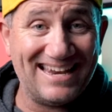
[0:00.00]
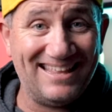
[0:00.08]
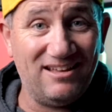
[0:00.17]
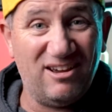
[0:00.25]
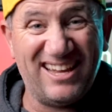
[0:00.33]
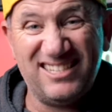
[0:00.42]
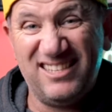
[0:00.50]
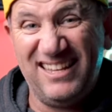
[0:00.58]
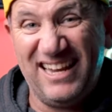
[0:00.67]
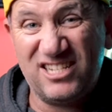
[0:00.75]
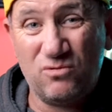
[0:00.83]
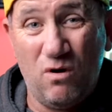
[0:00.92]
I guess in the
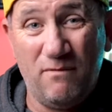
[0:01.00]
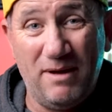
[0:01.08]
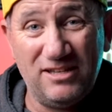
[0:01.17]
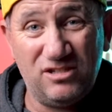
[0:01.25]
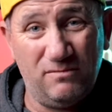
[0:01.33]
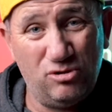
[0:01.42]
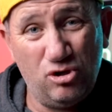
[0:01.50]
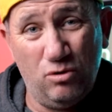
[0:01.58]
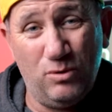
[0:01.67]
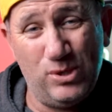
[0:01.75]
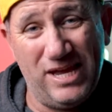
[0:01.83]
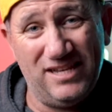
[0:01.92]
next 12 months, I'm sure
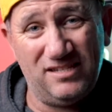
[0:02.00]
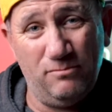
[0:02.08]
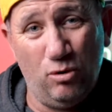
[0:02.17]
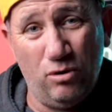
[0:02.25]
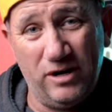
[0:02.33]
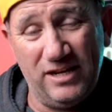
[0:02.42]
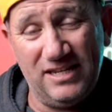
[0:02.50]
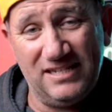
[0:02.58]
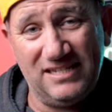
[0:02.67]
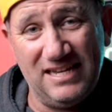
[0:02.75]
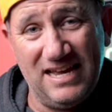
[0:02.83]
we'll hear some more on it.